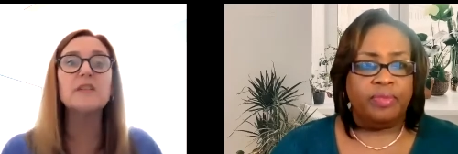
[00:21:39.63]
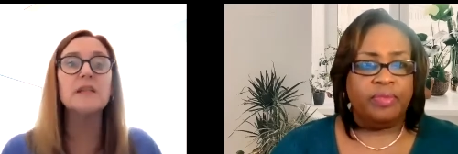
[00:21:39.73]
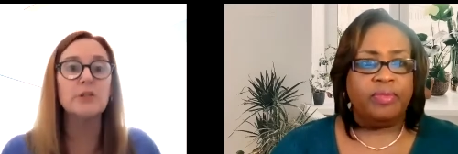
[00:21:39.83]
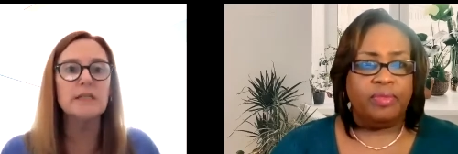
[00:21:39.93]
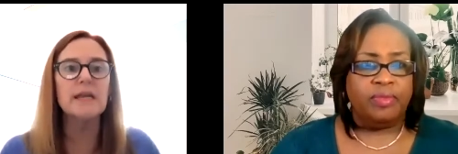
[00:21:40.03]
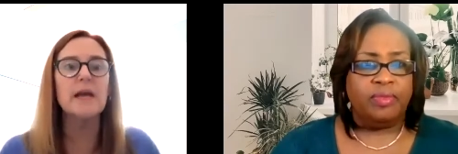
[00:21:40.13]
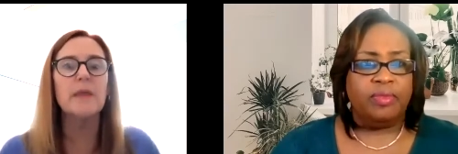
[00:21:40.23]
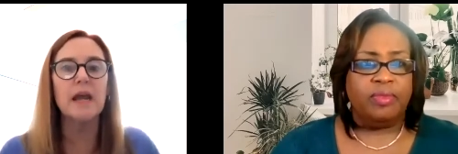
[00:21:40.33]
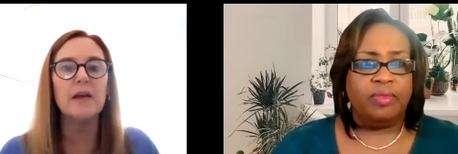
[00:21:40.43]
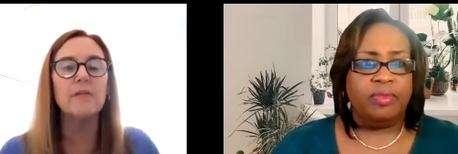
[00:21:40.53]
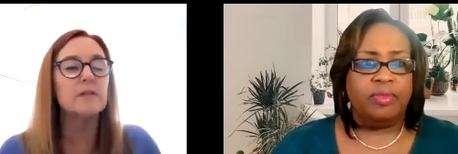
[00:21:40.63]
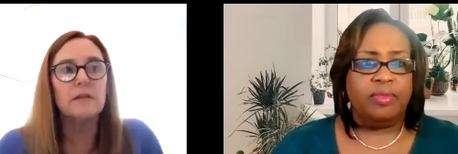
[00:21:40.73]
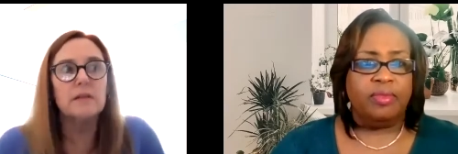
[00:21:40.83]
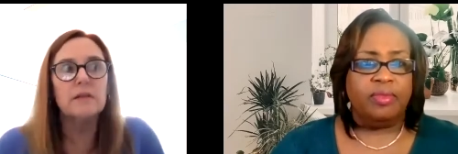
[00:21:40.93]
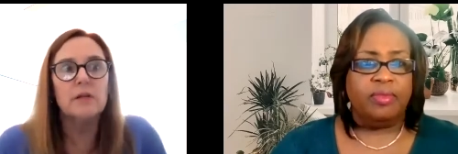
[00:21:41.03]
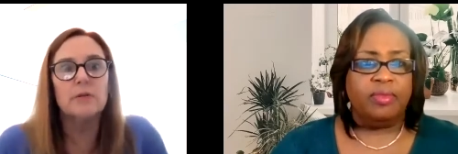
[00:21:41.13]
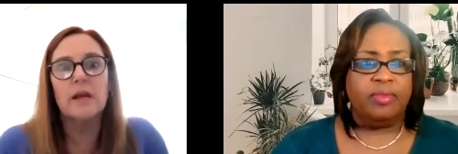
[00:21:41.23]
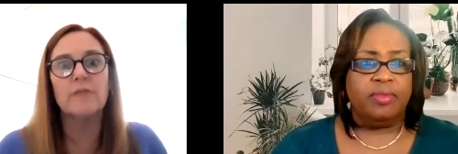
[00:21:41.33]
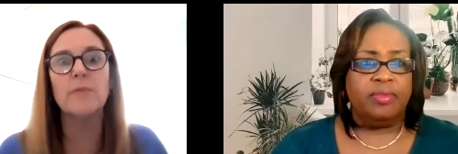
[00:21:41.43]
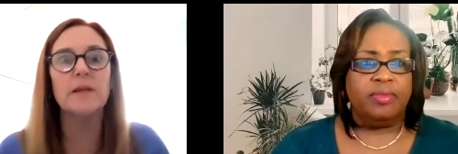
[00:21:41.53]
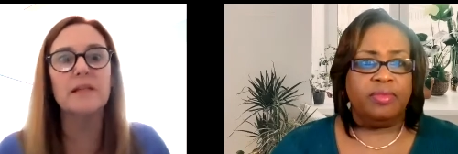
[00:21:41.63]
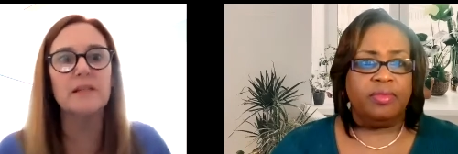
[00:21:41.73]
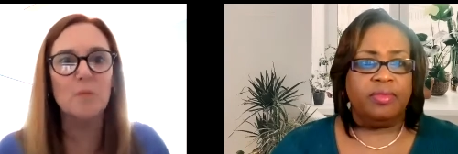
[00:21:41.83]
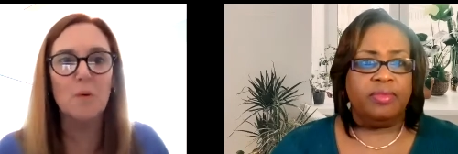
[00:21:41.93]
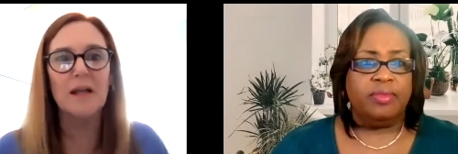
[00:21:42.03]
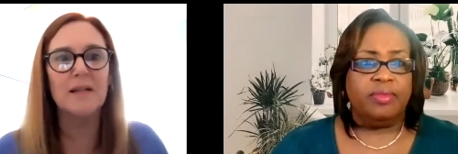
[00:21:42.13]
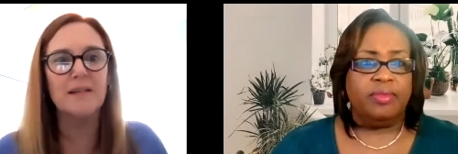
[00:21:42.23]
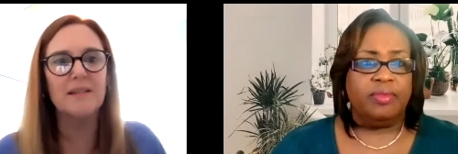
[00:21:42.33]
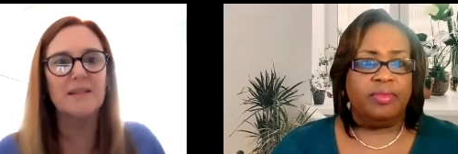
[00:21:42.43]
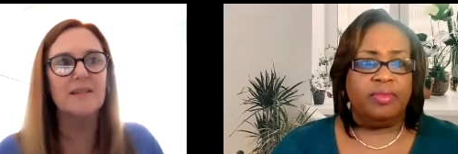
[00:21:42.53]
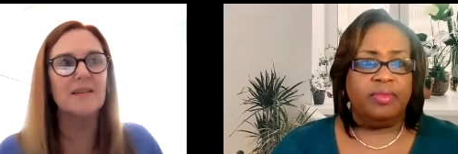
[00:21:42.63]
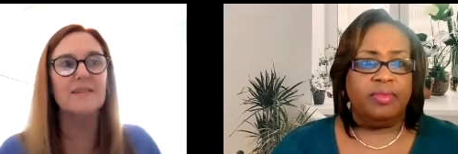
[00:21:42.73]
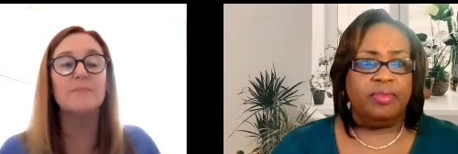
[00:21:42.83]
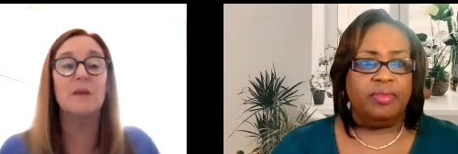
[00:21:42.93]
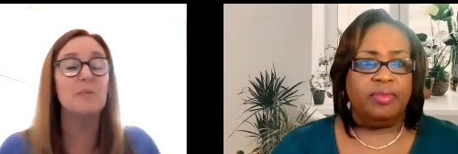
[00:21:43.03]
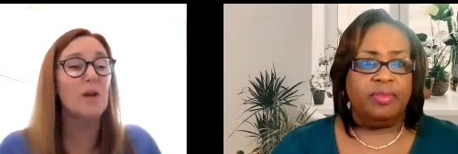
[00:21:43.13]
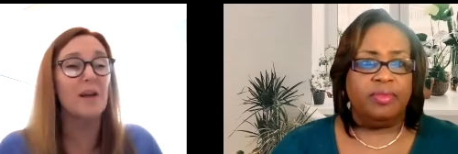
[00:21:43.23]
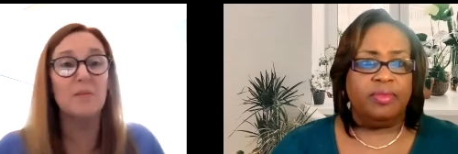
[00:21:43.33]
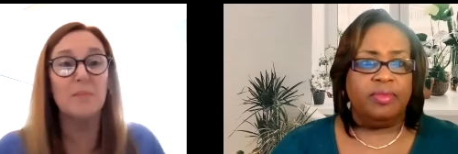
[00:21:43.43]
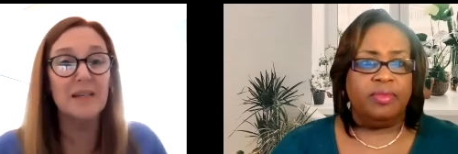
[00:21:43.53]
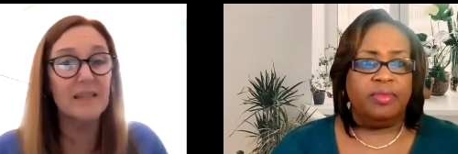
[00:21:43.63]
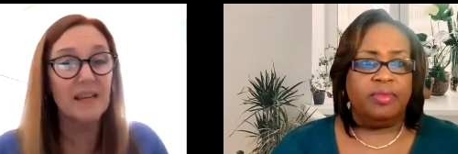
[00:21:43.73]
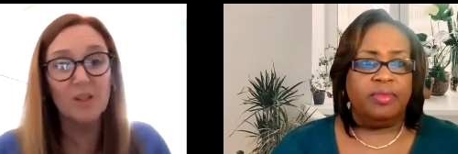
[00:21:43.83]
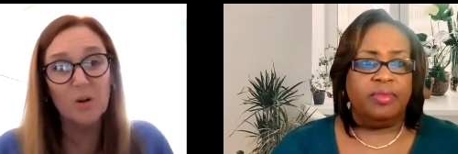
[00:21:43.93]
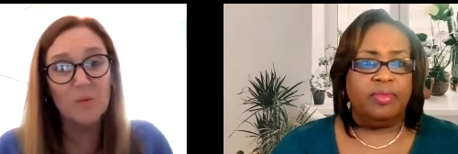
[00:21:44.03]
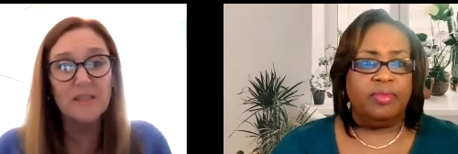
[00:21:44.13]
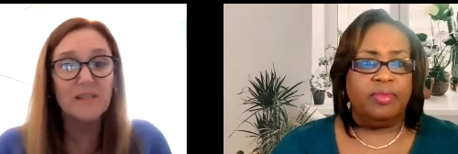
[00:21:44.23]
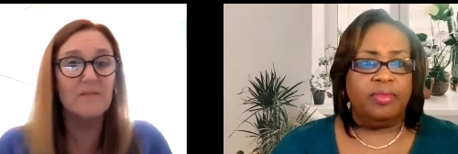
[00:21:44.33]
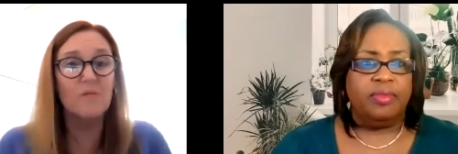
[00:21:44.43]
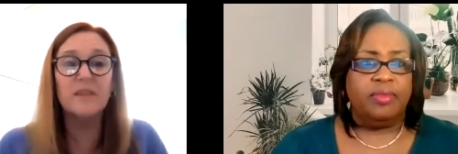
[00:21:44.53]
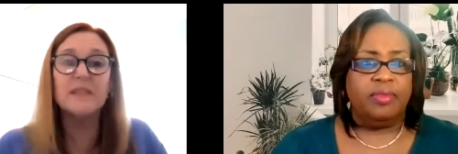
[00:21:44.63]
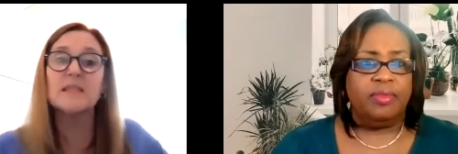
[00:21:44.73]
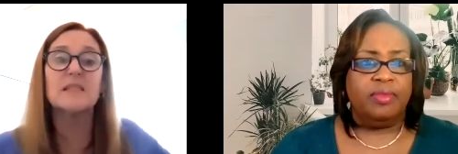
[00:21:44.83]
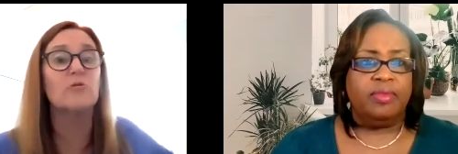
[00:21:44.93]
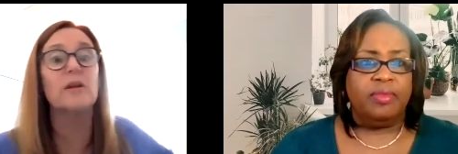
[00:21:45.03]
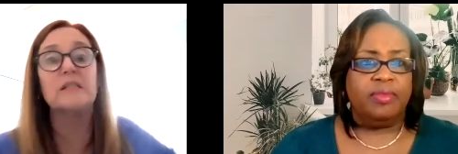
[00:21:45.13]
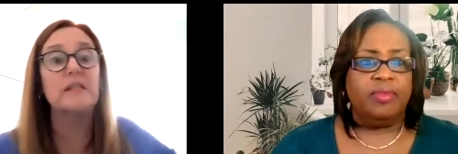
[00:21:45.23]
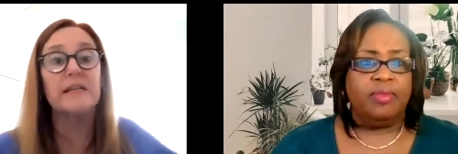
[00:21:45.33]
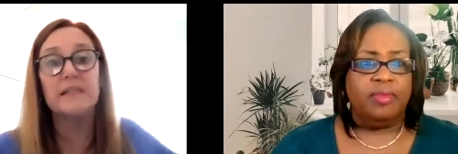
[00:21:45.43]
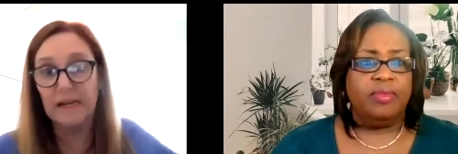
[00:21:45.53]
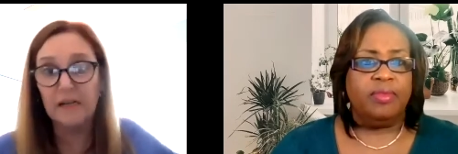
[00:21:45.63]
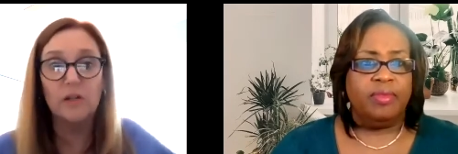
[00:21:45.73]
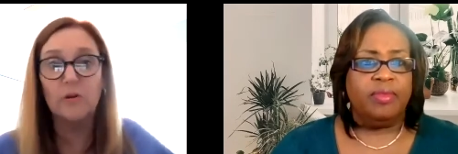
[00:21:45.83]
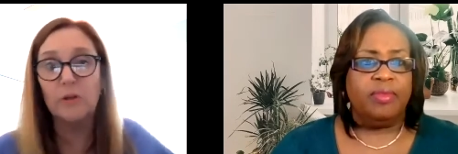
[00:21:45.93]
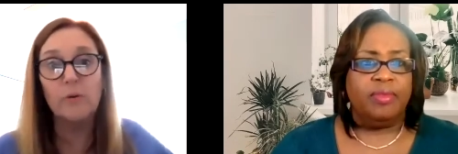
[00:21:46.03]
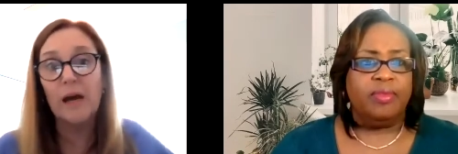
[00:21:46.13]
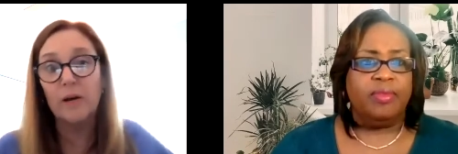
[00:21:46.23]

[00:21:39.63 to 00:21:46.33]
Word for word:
Speaker 1: to understand that er, you know, everybody doesn't want maybe you're having a bad day and you don't want want this strange lady saying hello to you.